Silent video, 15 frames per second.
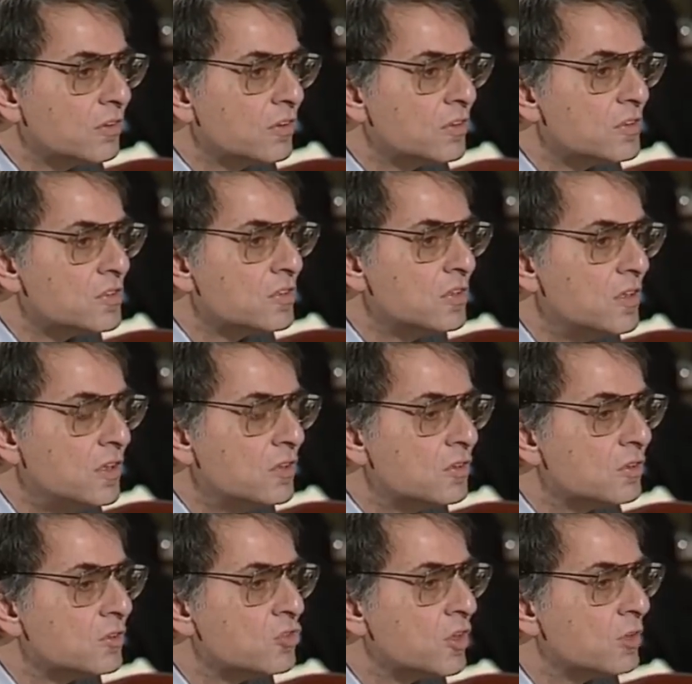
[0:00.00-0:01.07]
It is an
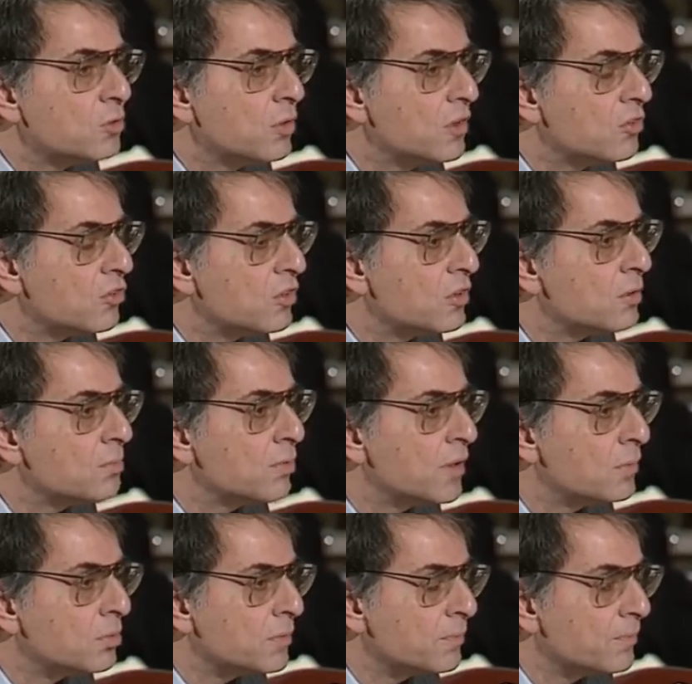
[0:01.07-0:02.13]
intergenerational
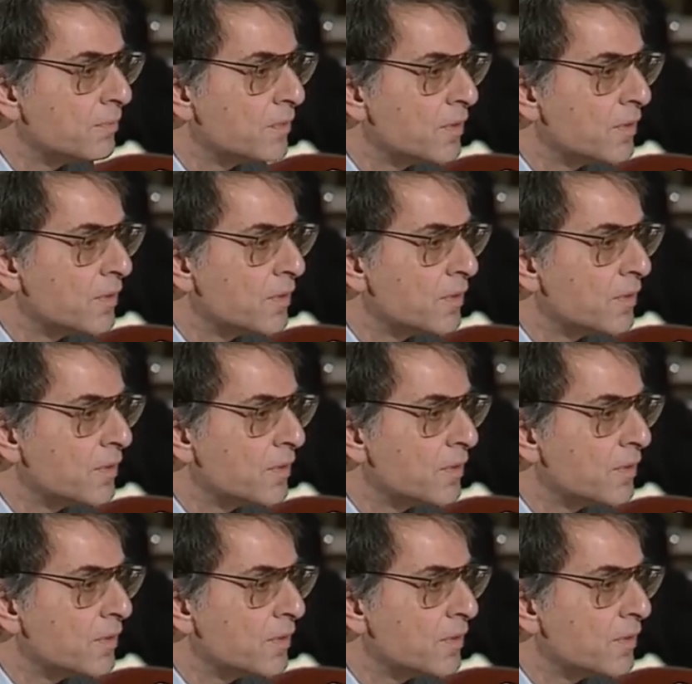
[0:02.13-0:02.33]
problem.